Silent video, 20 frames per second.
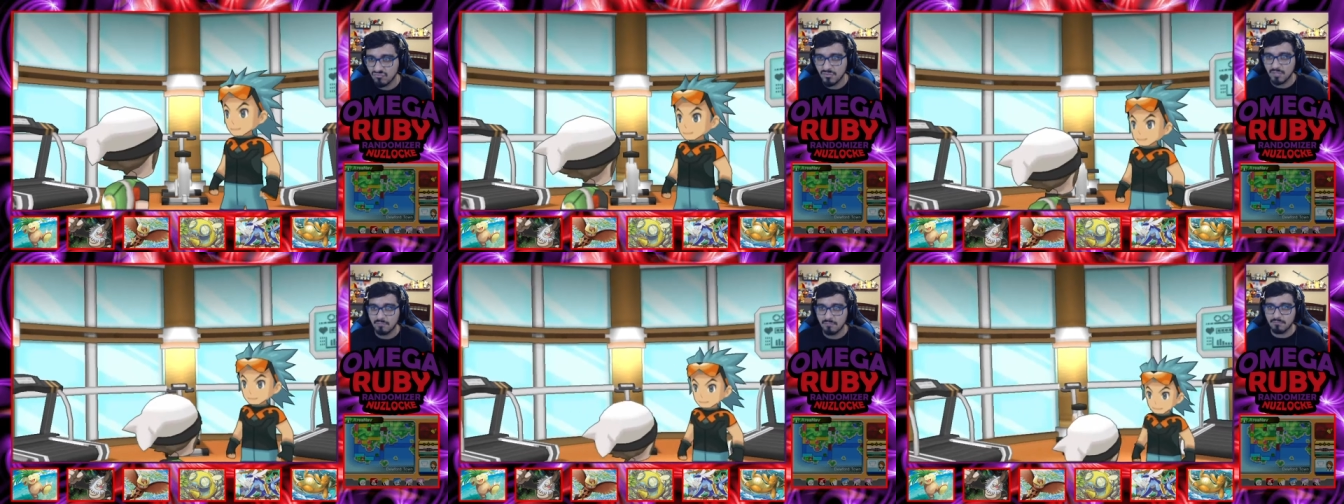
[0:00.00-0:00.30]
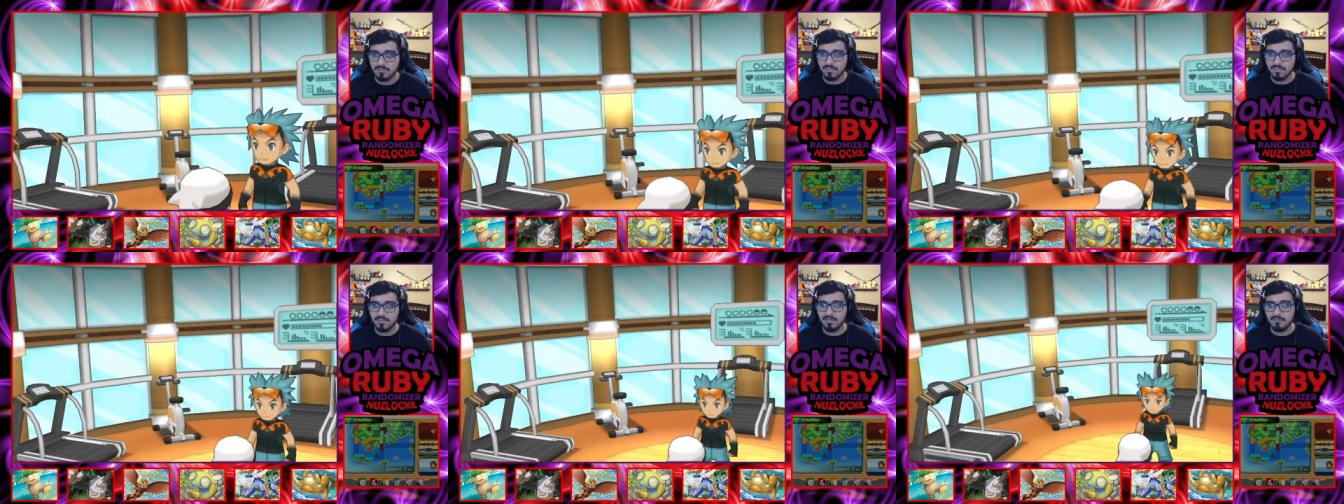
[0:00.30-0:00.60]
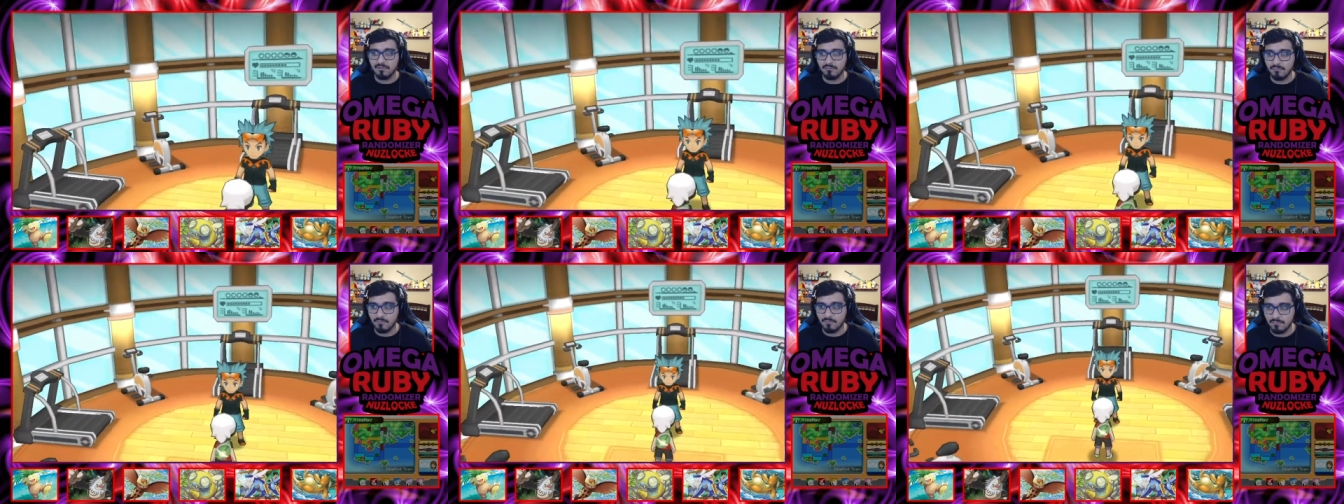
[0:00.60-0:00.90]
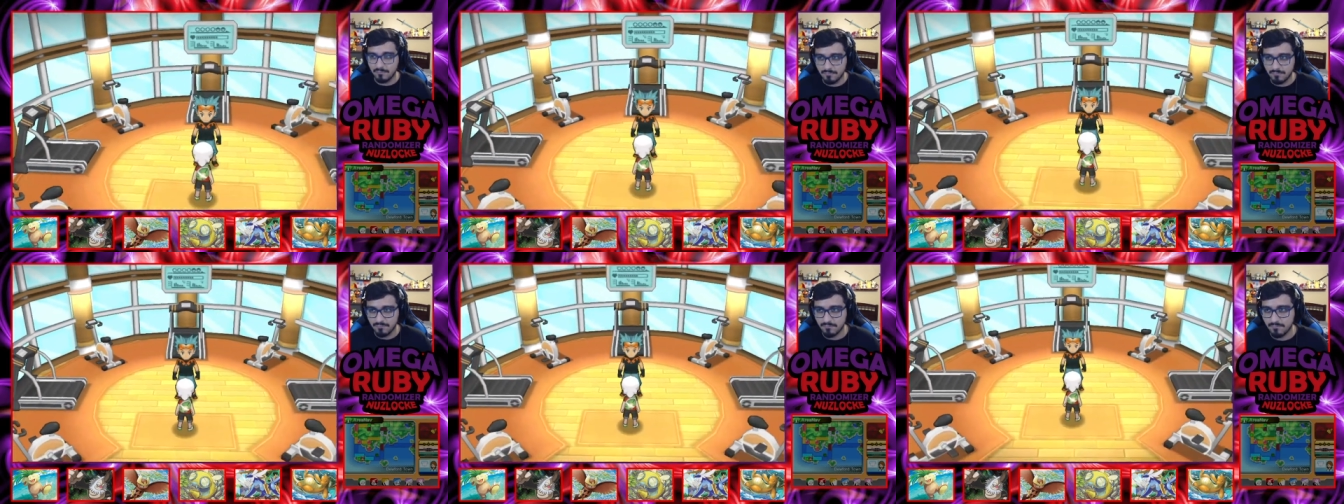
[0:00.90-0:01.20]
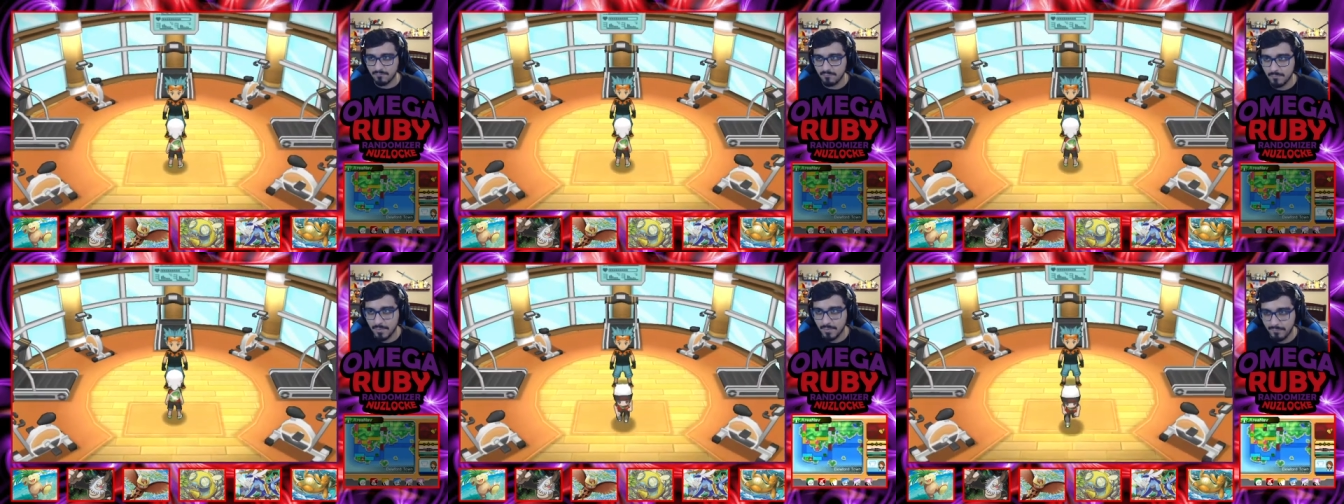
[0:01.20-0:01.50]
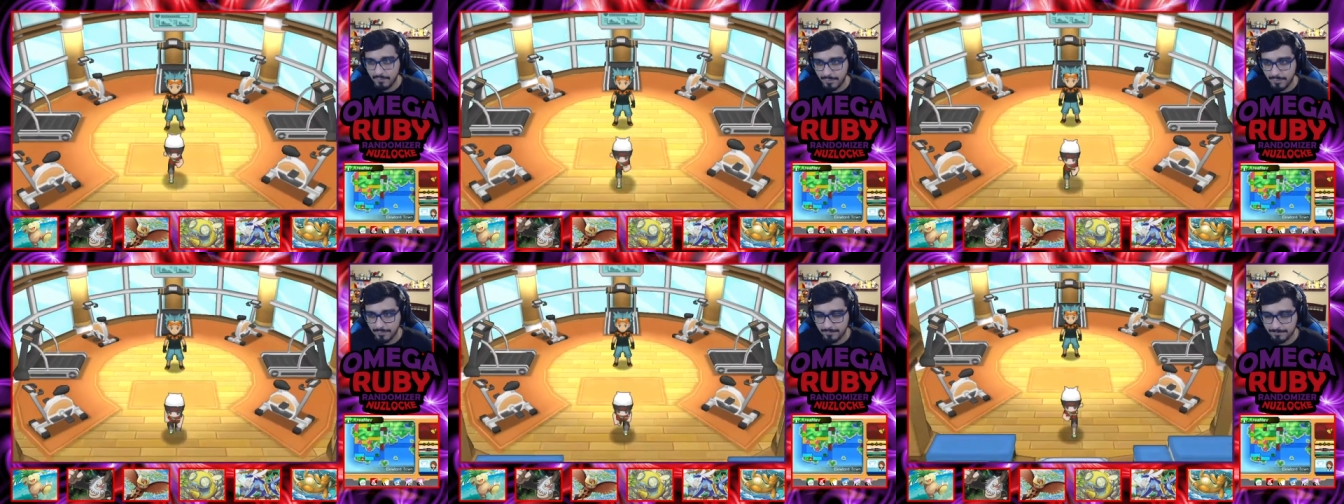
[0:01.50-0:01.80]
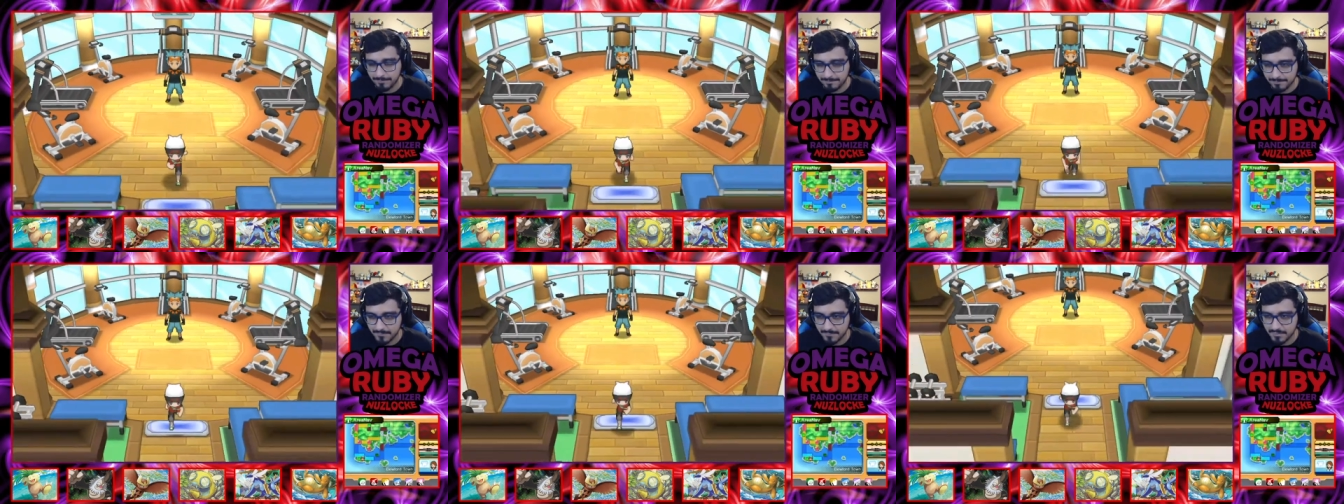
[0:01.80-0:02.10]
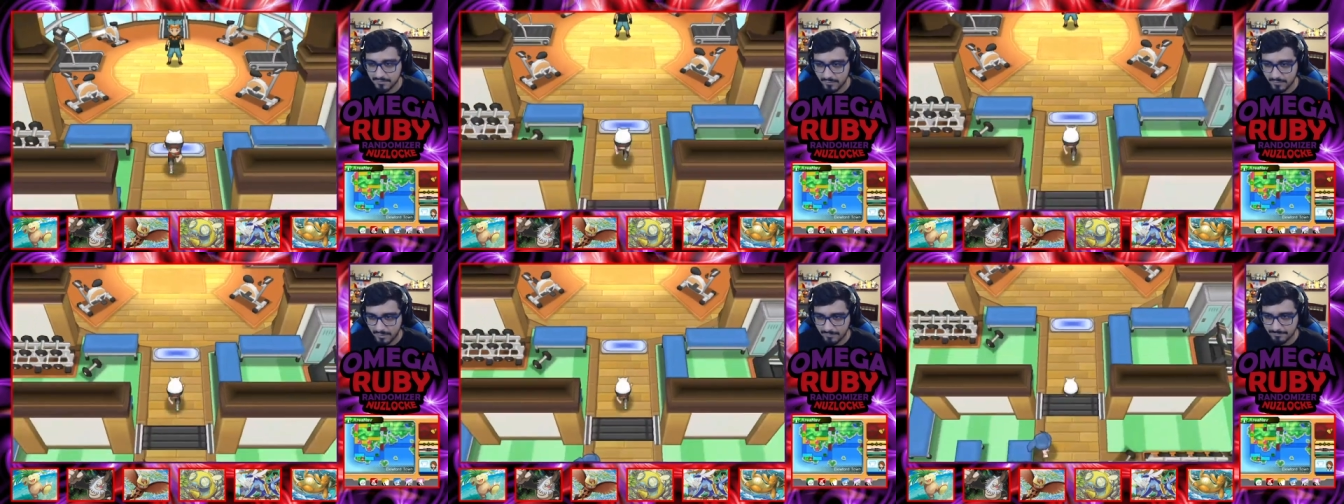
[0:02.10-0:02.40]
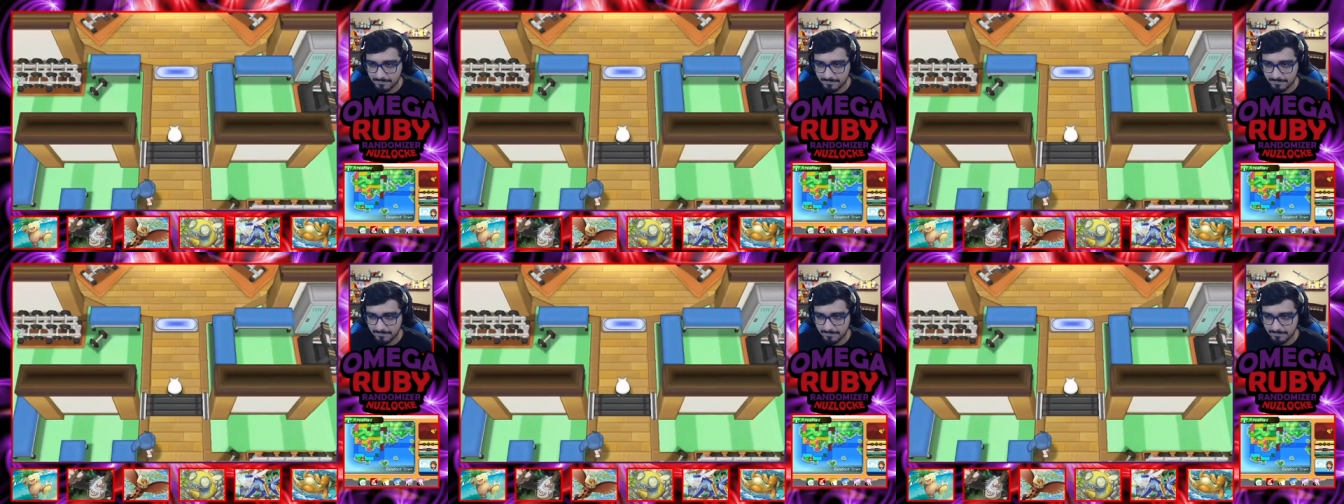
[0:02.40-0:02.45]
But whatever dude, that's fine.